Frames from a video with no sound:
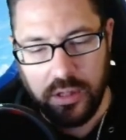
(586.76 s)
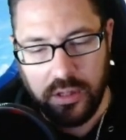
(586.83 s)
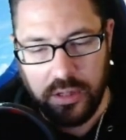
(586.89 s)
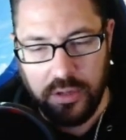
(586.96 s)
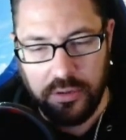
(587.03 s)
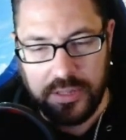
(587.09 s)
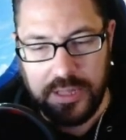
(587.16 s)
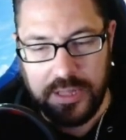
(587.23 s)

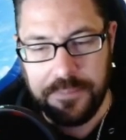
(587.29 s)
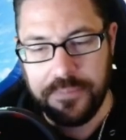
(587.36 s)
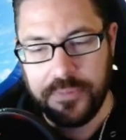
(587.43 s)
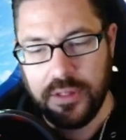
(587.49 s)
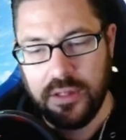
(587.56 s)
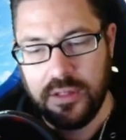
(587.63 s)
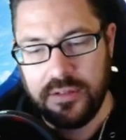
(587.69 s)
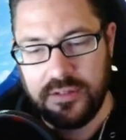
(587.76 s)
Okay,
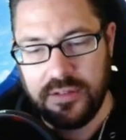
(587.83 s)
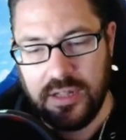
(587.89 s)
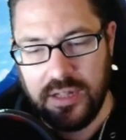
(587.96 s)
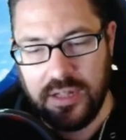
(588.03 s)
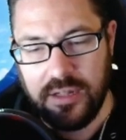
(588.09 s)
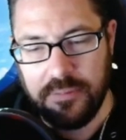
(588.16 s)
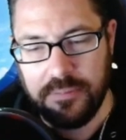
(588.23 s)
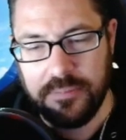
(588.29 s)

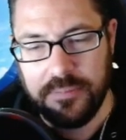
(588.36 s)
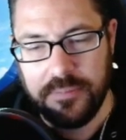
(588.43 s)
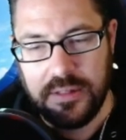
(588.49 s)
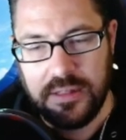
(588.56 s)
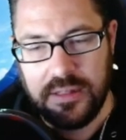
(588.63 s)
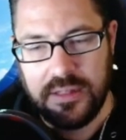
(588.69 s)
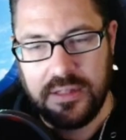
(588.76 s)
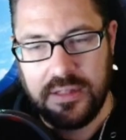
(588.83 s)
um,
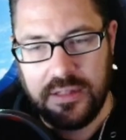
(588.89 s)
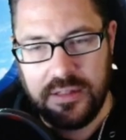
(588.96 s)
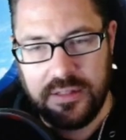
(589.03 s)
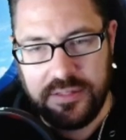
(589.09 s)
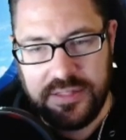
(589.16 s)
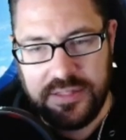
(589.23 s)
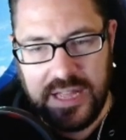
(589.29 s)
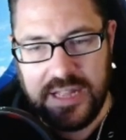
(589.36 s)

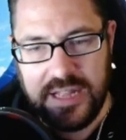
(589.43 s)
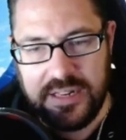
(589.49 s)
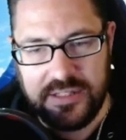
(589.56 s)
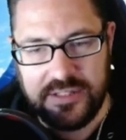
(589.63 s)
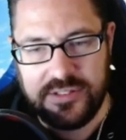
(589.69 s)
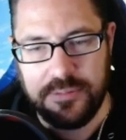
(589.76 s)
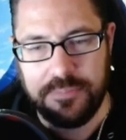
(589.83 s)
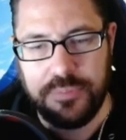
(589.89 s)
that
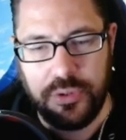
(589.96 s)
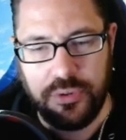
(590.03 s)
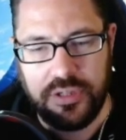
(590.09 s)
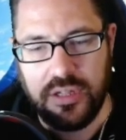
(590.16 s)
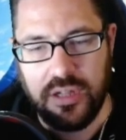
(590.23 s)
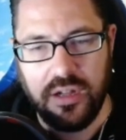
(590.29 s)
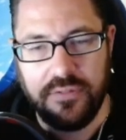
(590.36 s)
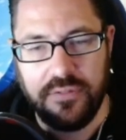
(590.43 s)
is the
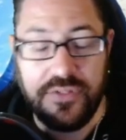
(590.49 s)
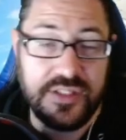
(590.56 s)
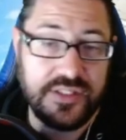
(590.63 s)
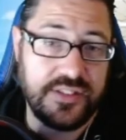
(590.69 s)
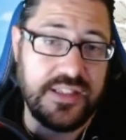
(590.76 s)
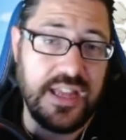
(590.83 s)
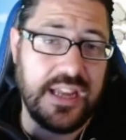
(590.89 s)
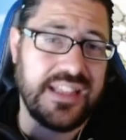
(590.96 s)
beauty of this
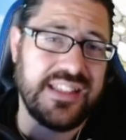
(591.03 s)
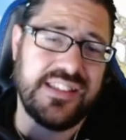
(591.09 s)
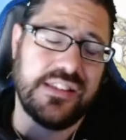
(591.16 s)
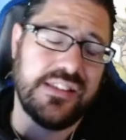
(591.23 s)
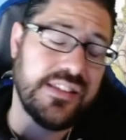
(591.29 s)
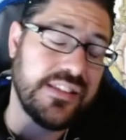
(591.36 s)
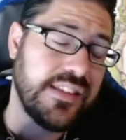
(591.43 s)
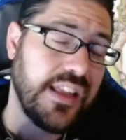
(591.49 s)
deck is that
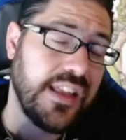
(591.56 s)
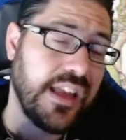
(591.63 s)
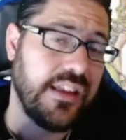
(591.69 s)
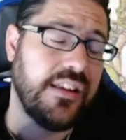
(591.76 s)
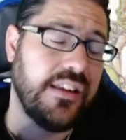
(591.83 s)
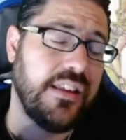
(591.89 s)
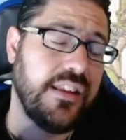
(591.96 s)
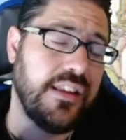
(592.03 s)
this deck can
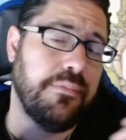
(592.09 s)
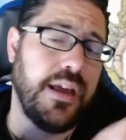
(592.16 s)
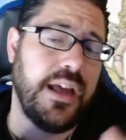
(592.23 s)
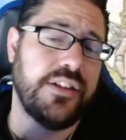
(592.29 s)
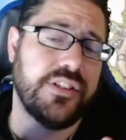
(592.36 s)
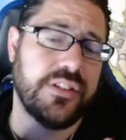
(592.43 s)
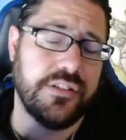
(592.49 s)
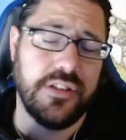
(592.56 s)
hit
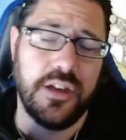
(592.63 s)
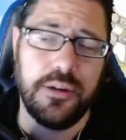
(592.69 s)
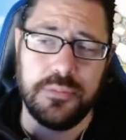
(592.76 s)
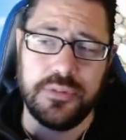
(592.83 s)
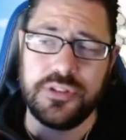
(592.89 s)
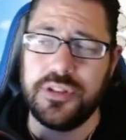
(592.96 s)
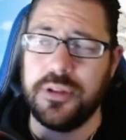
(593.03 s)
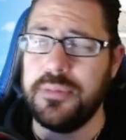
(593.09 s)
magic
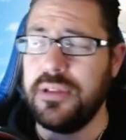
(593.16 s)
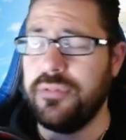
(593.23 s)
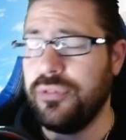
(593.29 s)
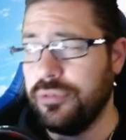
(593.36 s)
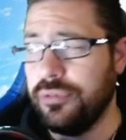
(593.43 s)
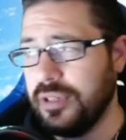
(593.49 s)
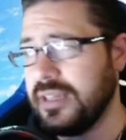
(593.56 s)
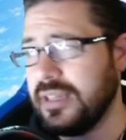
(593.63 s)
numbers. I mean, if
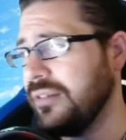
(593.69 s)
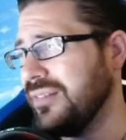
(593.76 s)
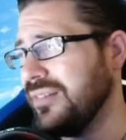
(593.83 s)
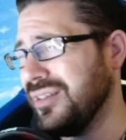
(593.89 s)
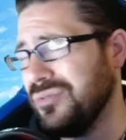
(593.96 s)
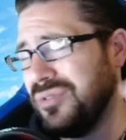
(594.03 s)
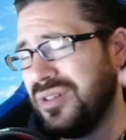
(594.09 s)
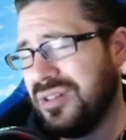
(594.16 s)
you look at it, you're
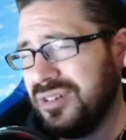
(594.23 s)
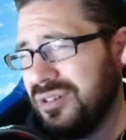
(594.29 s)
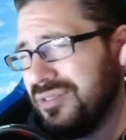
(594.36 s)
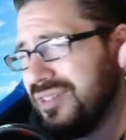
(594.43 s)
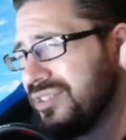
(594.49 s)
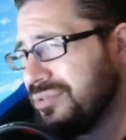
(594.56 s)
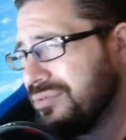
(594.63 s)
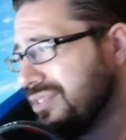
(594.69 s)
like, well, you know, it
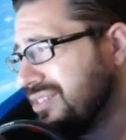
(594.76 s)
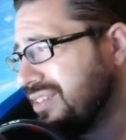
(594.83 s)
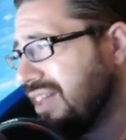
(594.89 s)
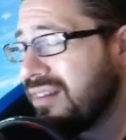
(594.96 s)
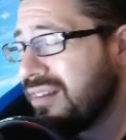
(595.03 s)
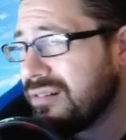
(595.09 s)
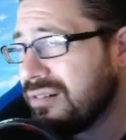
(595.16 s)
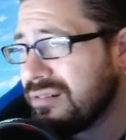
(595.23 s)
doesn't
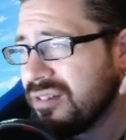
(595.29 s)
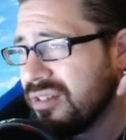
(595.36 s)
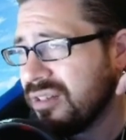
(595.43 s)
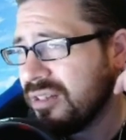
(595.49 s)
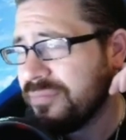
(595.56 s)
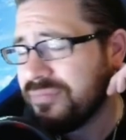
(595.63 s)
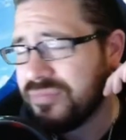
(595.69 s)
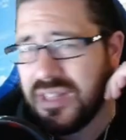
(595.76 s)
retire,
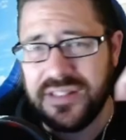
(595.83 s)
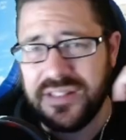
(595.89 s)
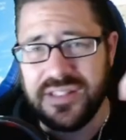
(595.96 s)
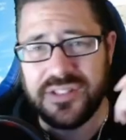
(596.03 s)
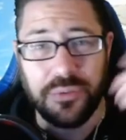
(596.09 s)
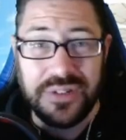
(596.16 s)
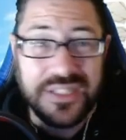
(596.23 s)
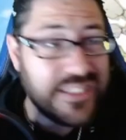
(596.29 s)
it
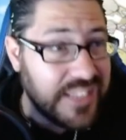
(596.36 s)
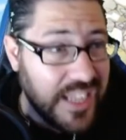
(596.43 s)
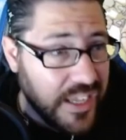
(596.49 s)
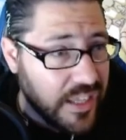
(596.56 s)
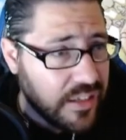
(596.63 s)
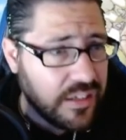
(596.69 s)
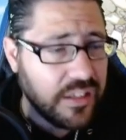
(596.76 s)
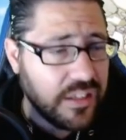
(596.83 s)
doesn't restand,